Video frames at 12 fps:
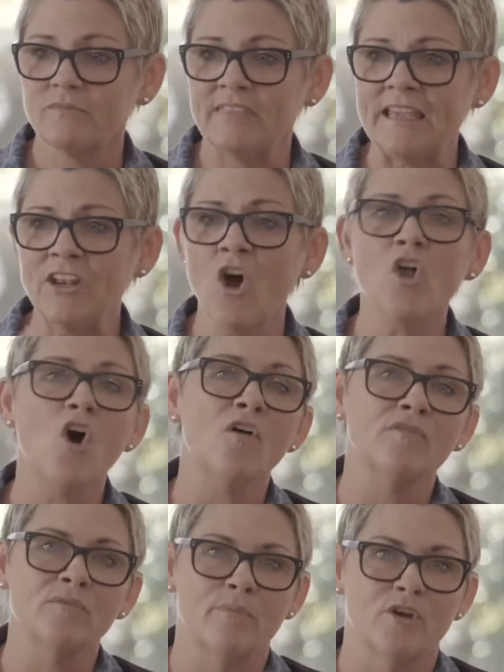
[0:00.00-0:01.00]
they're not
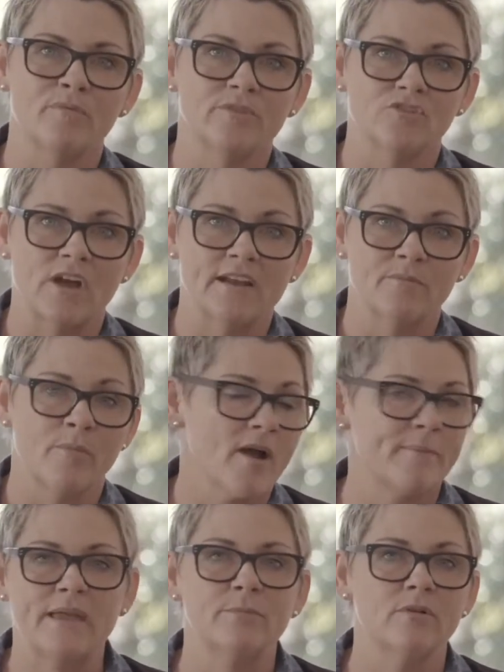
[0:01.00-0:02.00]
often perpetrated by
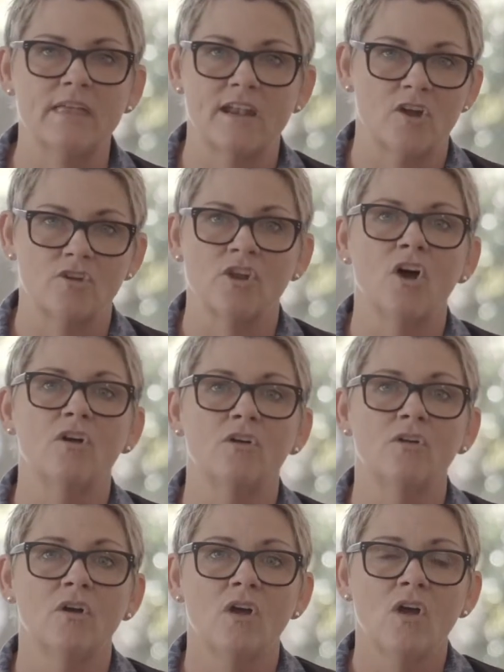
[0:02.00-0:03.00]
people they don't know.